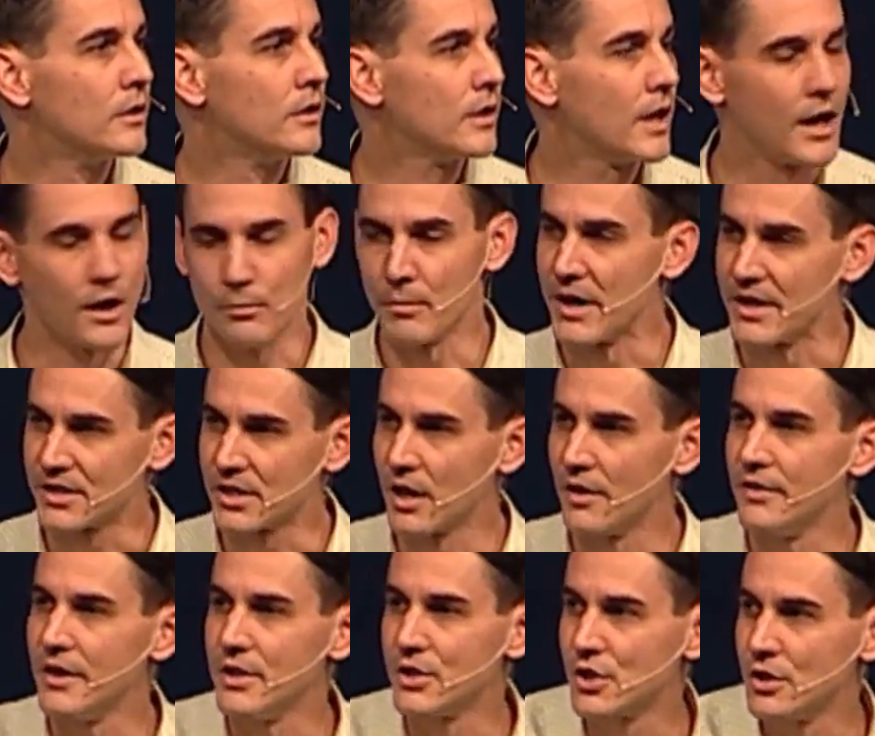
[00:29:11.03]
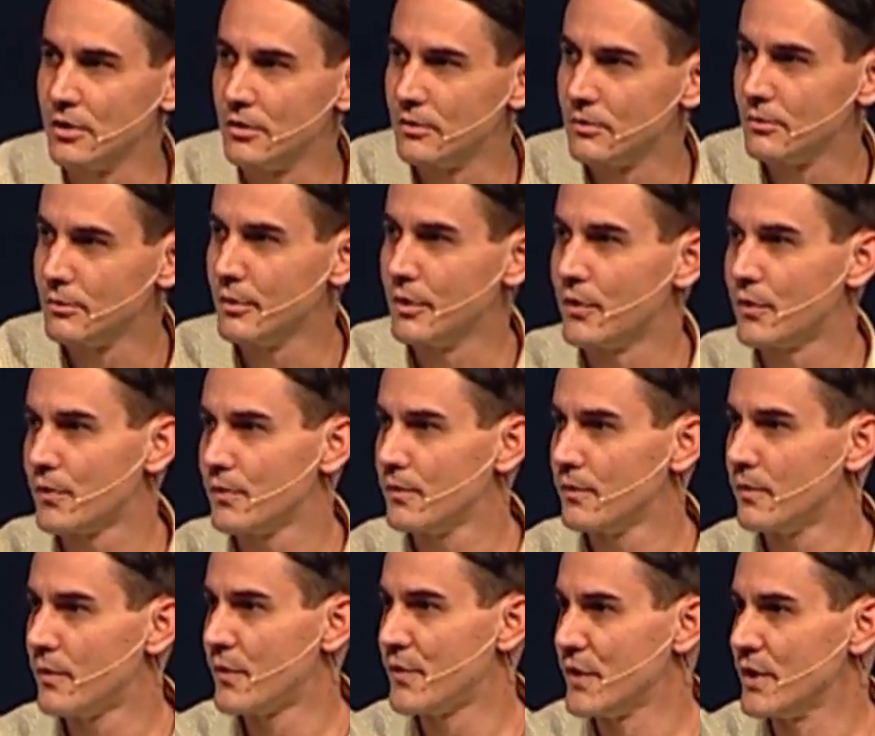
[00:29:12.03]
out my salvation with
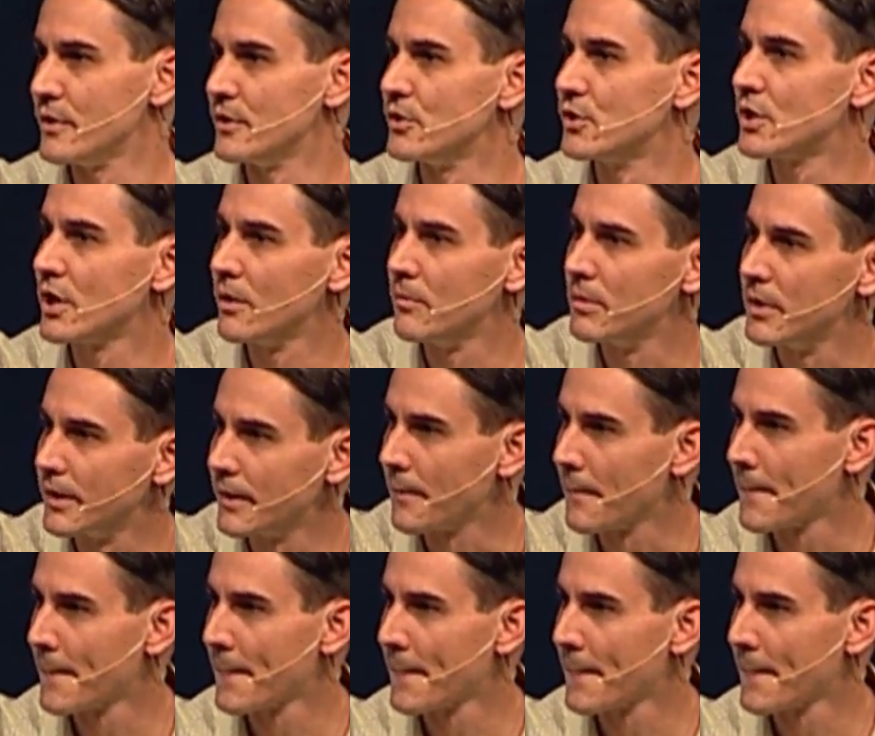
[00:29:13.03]
fear and trembling.